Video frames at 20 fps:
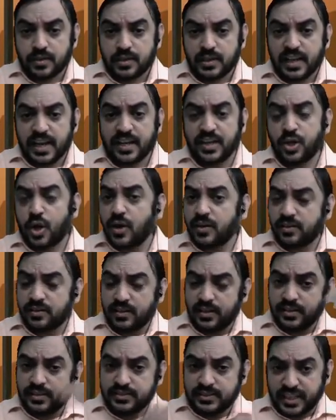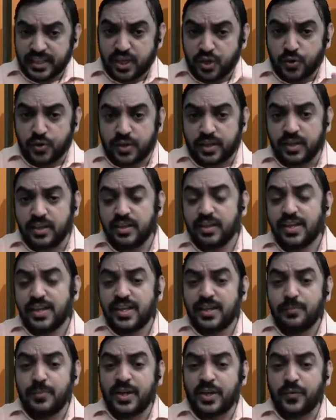and not security,
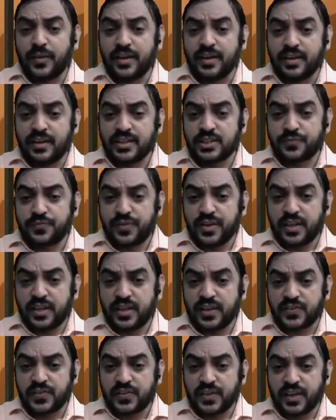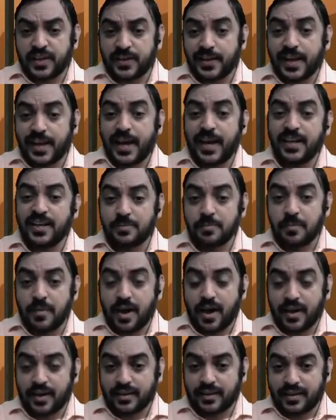between risk-free asset and
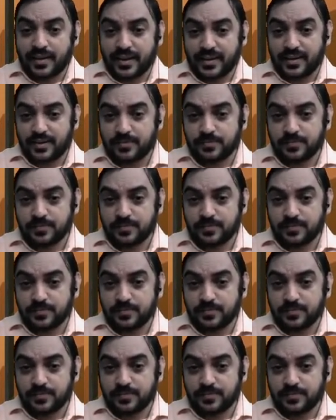market.